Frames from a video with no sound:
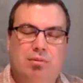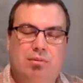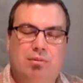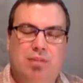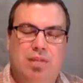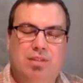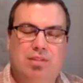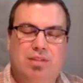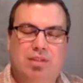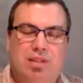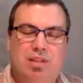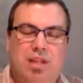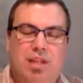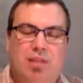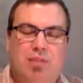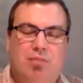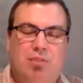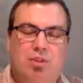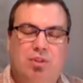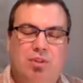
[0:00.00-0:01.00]
blessing
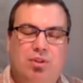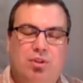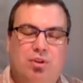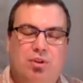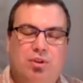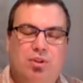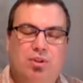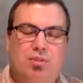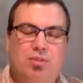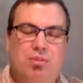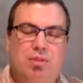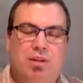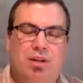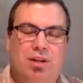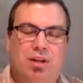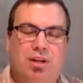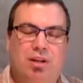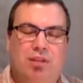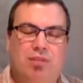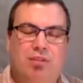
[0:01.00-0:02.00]
them with your
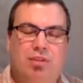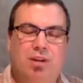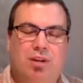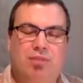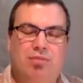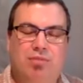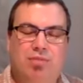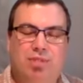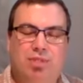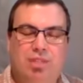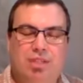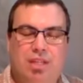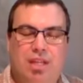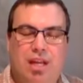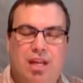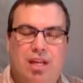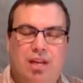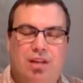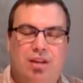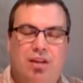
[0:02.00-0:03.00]
spirit of comfort
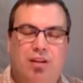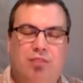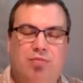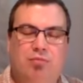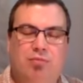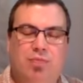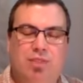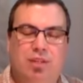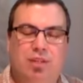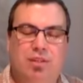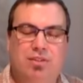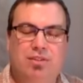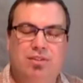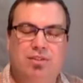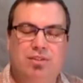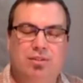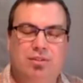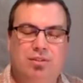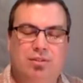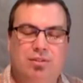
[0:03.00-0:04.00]
and of
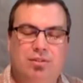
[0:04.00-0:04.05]
peace.